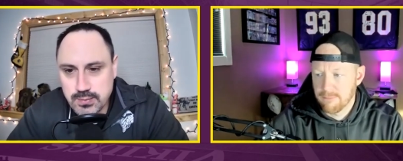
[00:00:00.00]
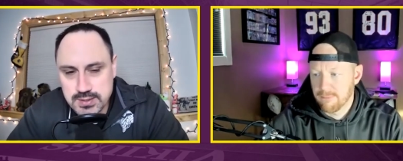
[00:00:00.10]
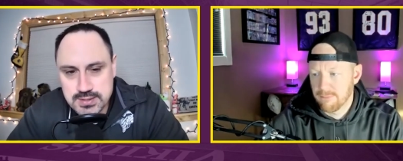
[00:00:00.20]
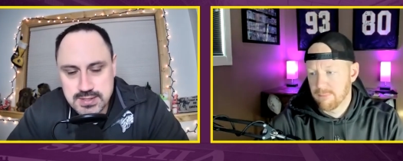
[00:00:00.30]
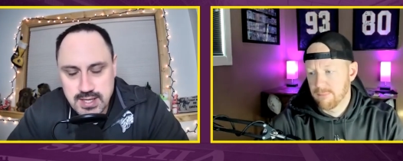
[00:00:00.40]

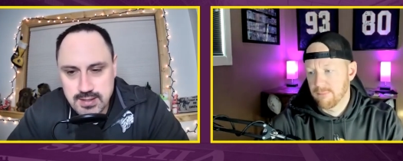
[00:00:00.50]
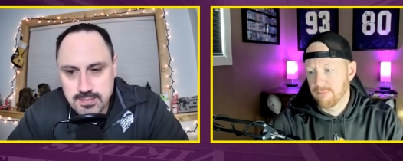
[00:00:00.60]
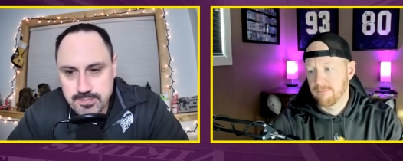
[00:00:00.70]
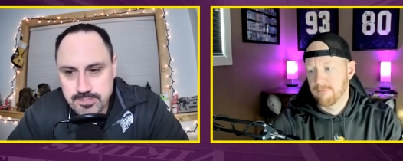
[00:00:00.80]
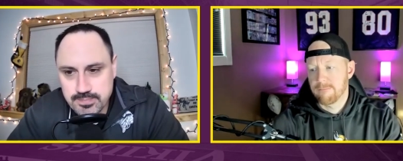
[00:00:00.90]
Speaker 1: once said,
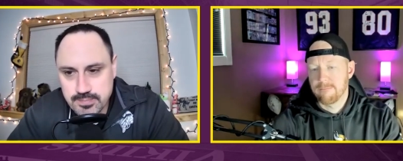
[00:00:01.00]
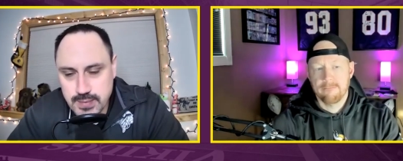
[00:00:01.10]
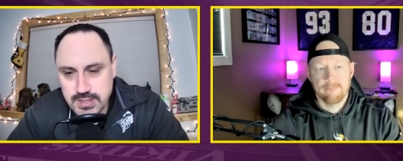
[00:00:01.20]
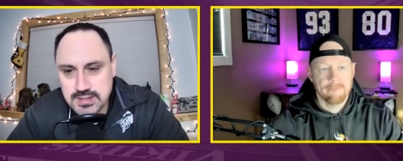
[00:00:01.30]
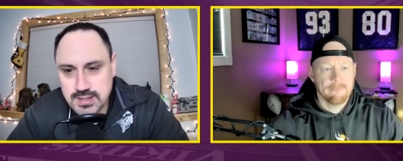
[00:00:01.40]

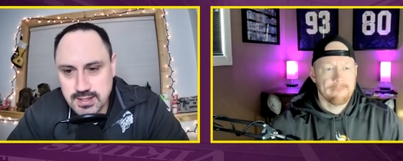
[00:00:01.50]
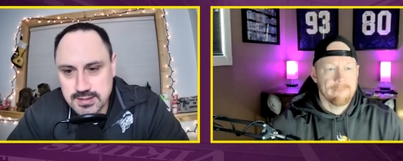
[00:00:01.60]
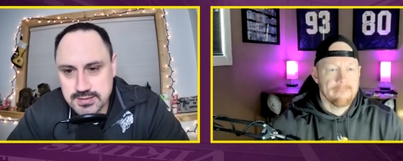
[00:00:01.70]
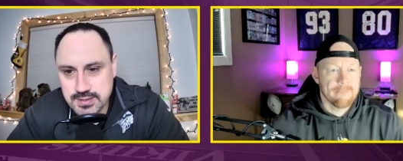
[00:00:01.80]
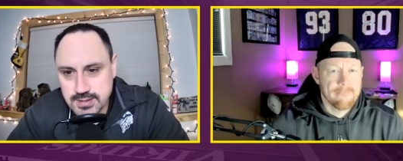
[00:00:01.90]
money
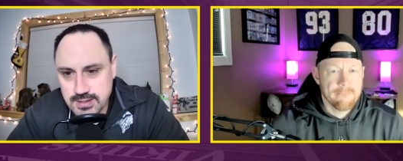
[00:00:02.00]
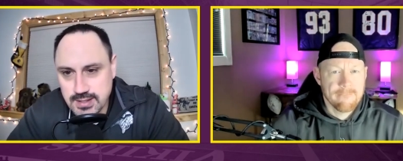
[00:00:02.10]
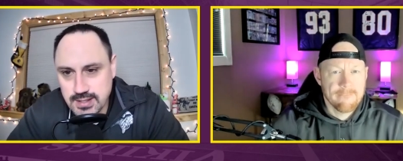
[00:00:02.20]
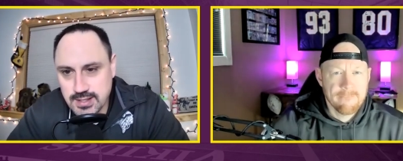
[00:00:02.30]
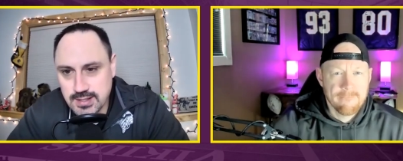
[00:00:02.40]
talks.
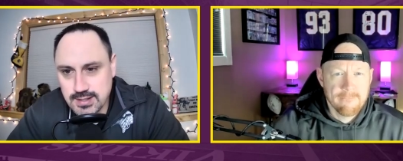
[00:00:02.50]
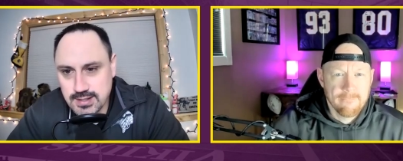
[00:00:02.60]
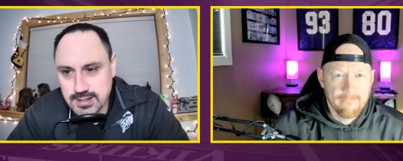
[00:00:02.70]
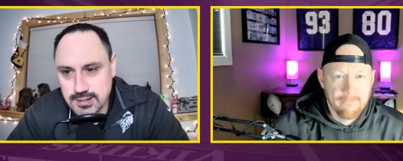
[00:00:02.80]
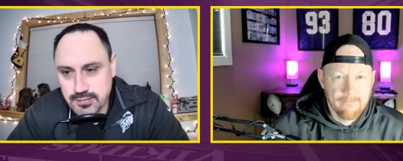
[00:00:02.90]
And
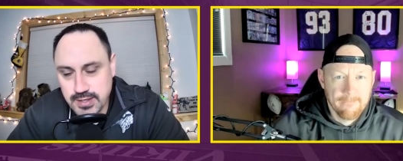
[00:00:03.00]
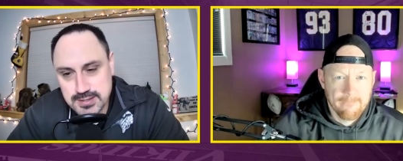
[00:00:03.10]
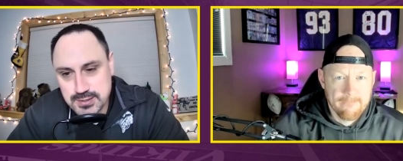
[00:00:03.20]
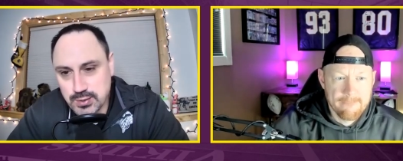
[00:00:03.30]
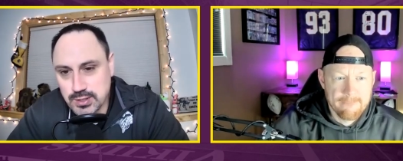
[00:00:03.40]
uh, the
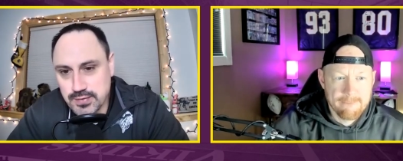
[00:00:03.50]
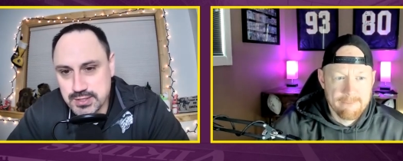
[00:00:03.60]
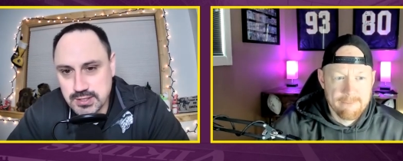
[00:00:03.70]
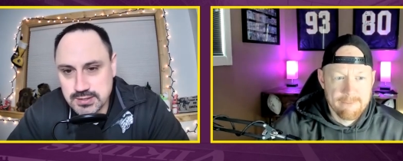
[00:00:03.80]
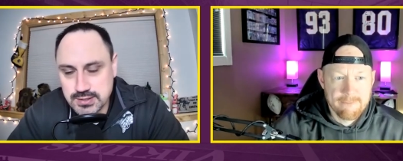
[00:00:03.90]
Vikings throw enough at
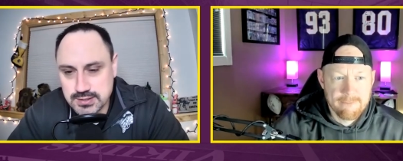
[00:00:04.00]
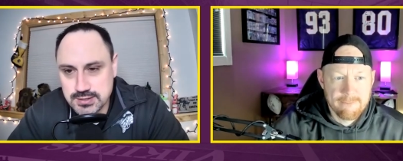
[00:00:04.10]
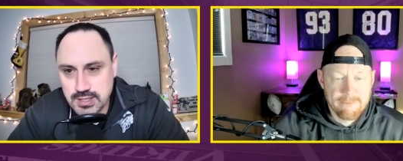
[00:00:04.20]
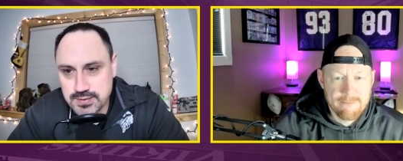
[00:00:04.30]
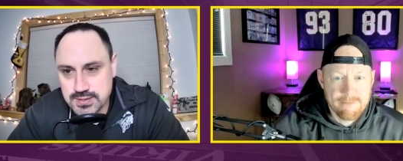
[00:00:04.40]
Ju- Justin
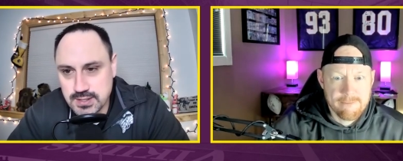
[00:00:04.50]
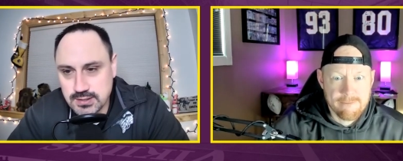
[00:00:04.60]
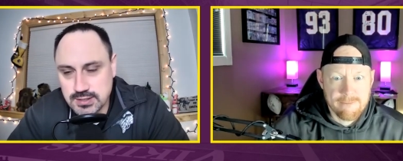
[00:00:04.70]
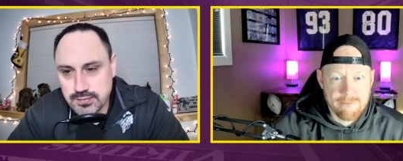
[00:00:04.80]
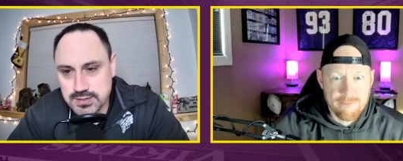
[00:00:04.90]
Jefferson, he'll
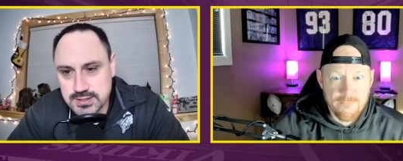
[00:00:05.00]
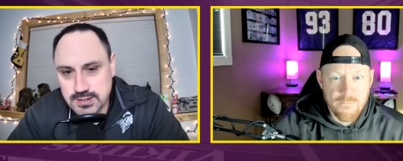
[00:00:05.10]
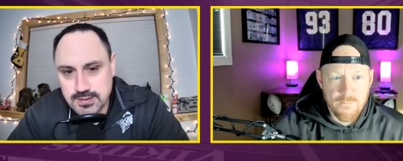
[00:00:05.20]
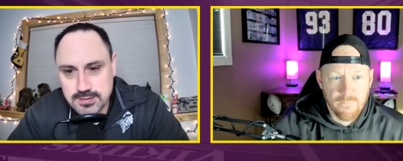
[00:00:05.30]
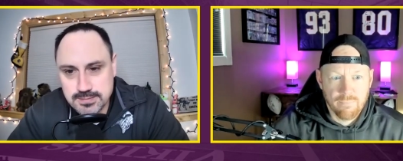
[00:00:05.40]
definitely stick
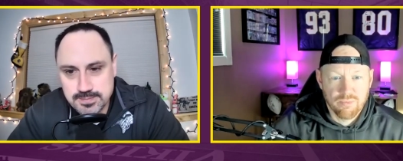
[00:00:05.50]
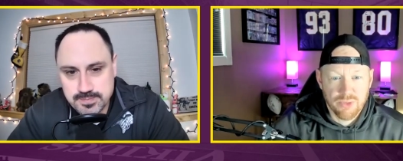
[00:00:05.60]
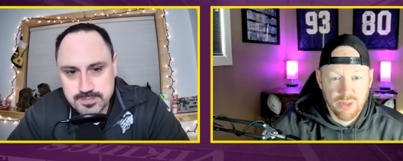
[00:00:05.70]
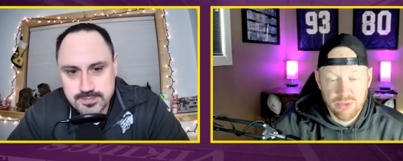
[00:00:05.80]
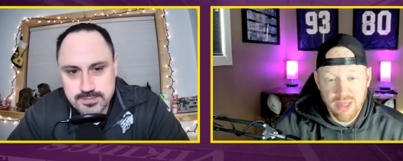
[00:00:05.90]
around.
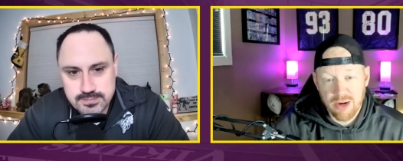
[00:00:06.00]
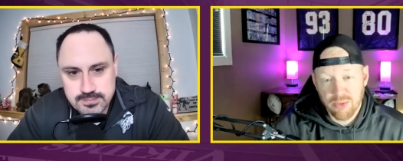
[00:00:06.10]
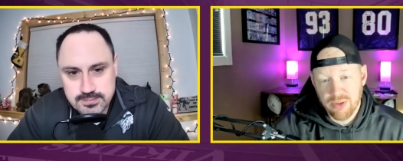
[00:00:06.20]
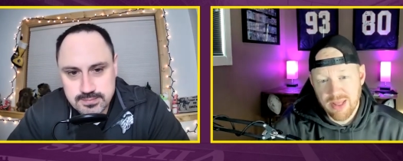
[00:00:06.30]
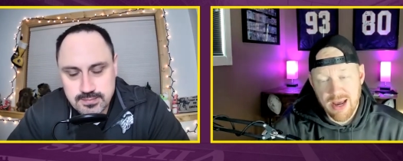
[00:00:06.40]
Speaker 2: Well, not
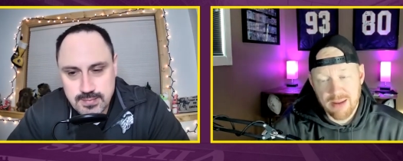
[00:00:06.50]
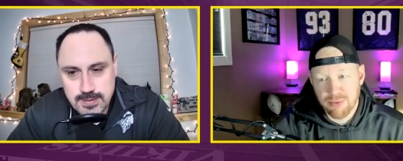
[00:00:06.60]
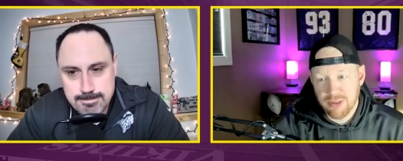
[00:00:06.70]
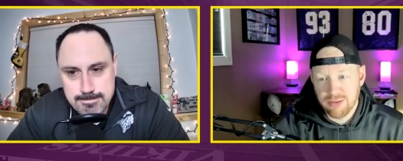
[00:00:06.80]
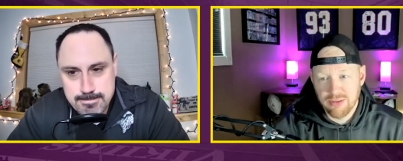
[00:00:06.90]
only
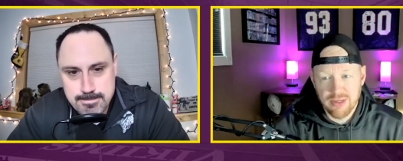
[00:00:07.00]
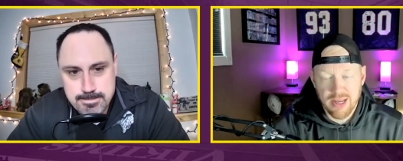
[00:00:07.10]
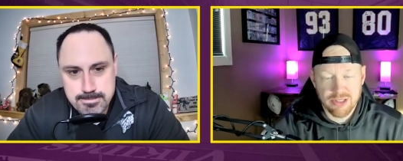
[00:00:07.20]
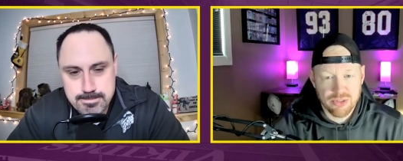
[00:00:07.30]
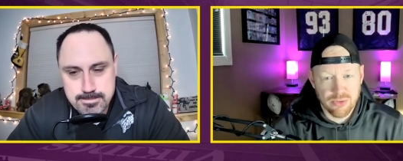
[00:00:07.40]
that, but the
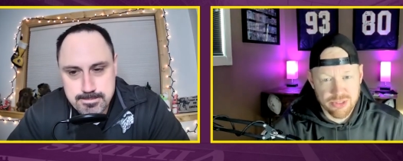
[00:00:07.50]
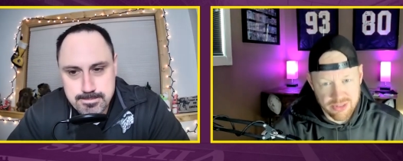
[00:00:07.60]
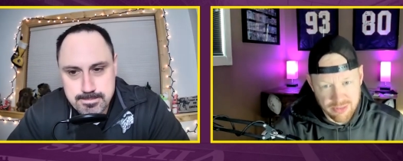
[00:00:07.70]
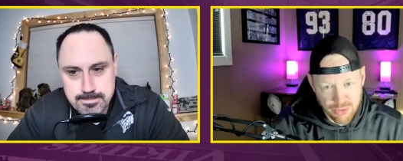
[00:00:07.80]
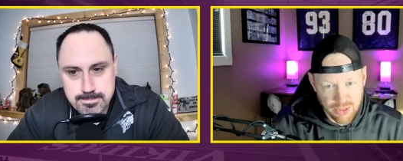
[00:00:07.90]
next coach
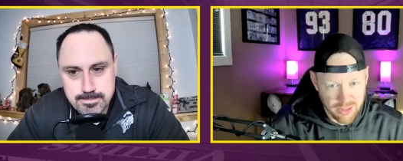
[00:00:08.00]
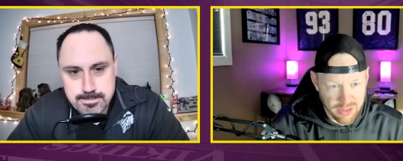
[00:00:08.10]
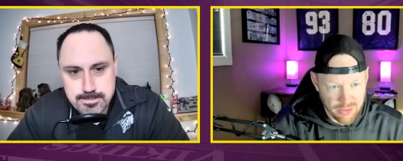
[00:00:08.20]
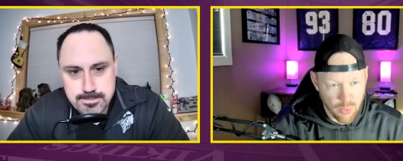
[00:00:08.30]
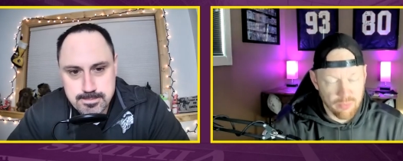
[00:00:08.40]
that they bring
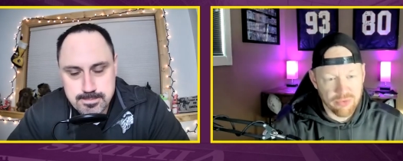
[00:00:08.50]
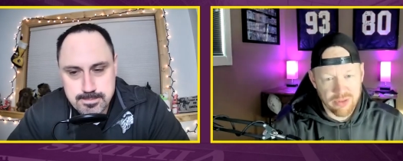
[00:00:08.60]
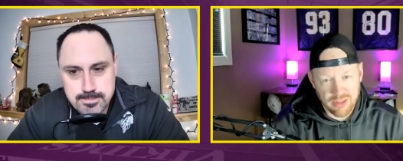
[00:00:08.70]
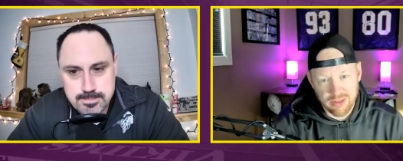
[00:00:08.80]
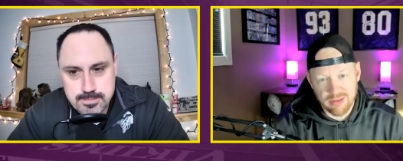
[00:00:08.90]
in, hopefully
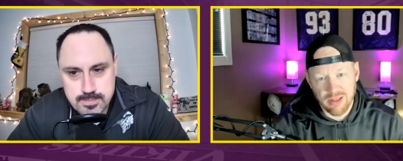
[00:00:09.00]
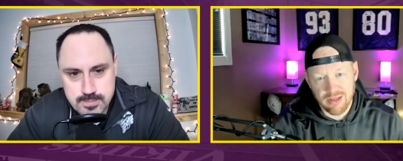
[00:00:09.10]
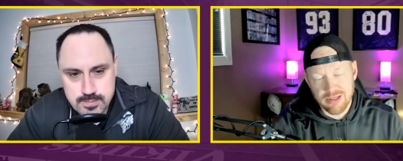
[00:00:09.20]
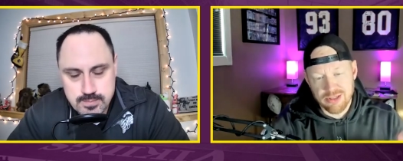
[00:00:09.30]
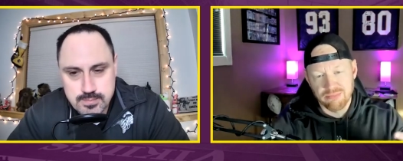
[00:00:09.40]
they that
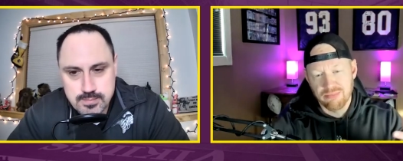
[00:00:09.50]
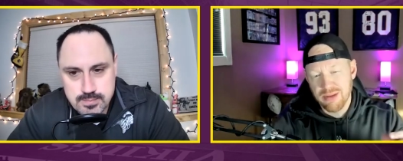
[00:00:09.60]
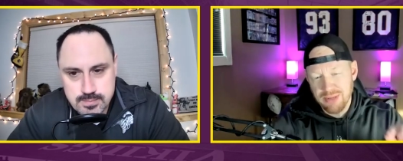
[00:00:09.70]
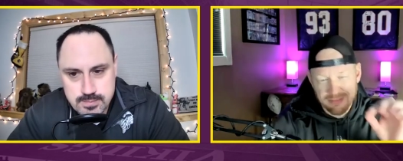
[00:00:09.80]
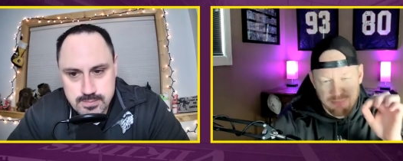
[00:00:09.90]
he has a
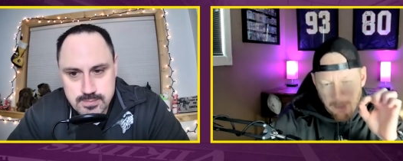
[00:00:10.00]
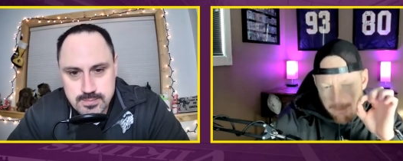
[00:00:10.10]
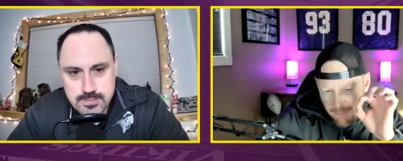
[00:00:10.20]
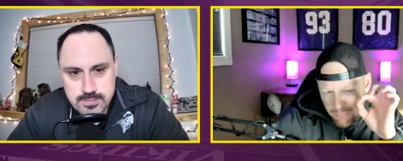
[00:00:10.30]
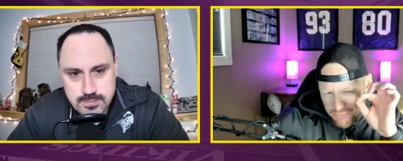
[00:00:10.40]
maybe a
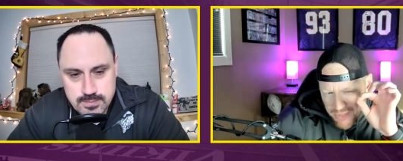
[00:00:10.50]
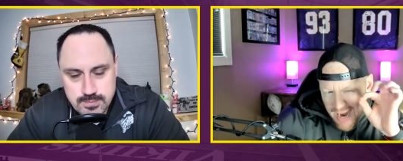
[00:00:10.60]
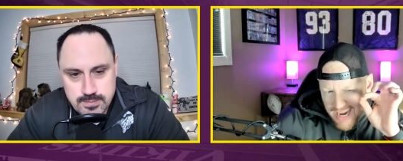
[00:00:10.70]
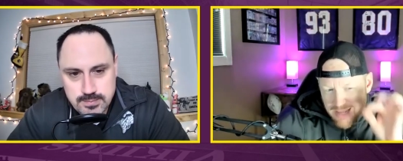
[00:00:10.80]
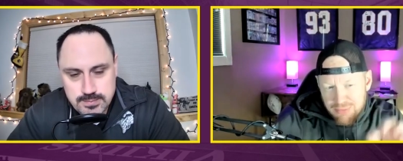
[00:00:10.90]

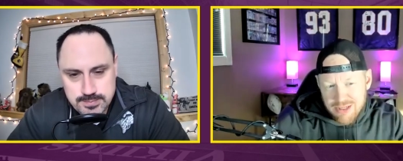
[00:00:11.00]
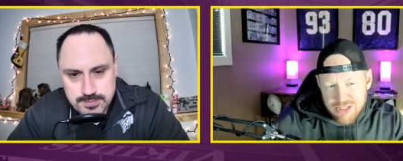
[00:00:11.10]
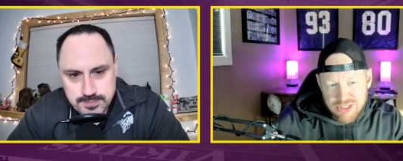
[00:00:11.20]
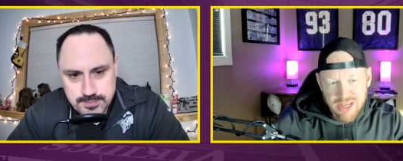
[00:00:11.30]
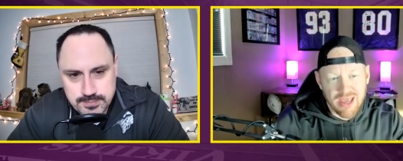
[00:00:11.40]
tiny bit
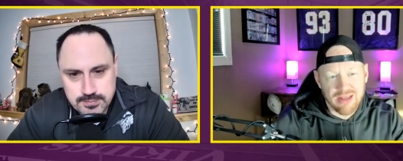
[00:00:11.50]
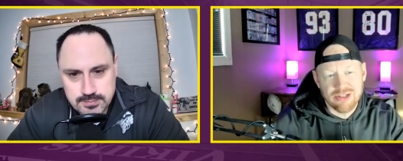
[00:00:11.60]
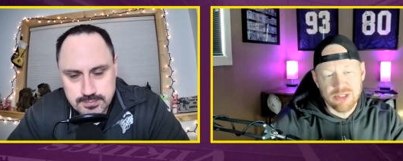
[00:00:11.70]
of say and